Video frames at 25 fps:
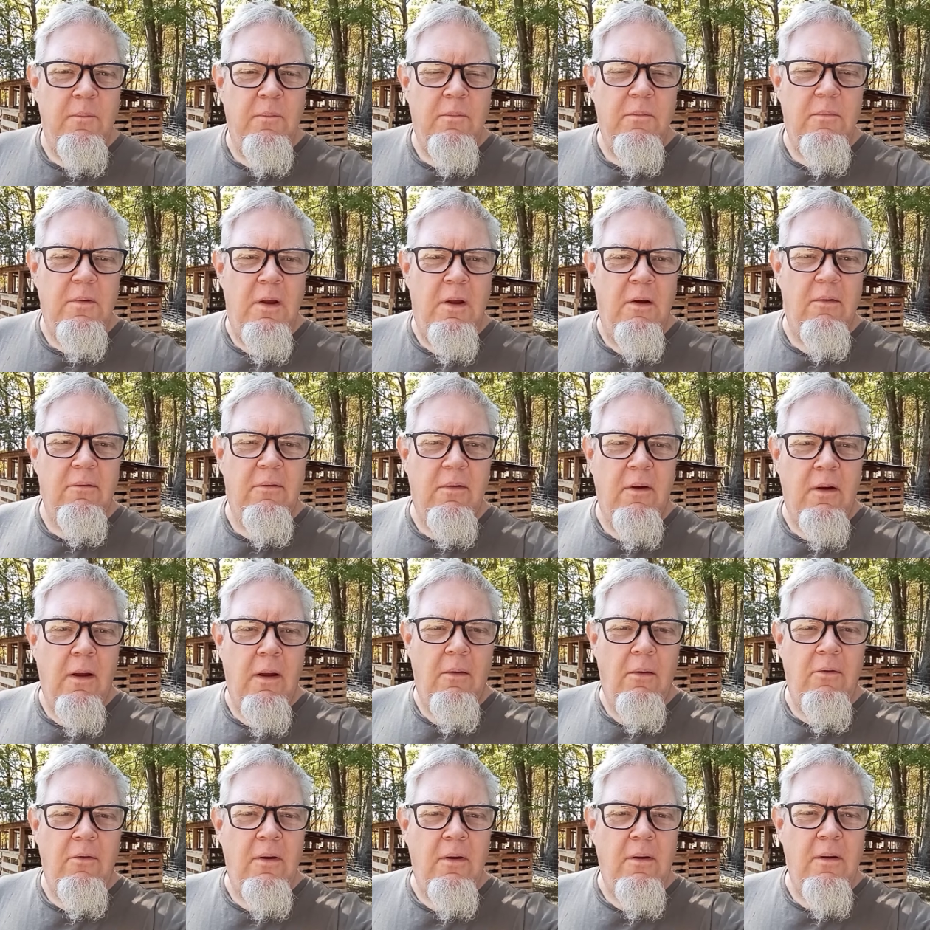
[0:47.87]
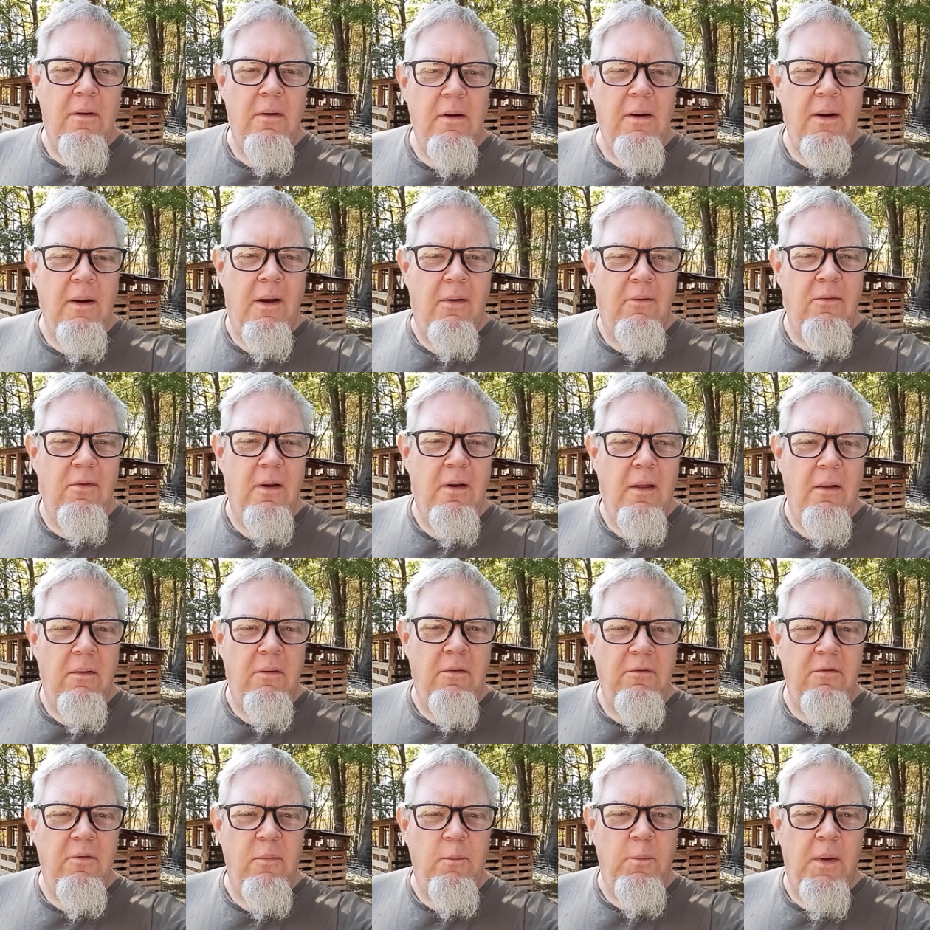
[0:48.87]
years ago, you couldn't go to
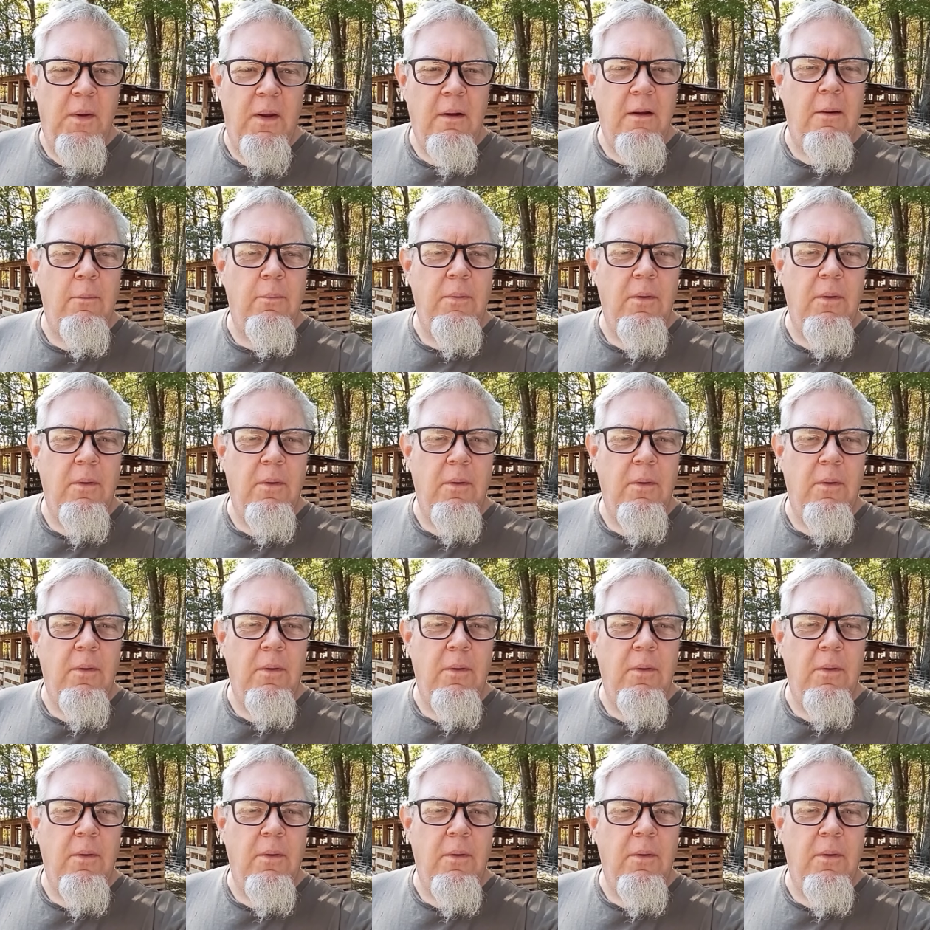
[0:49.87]
Lowe's and pick up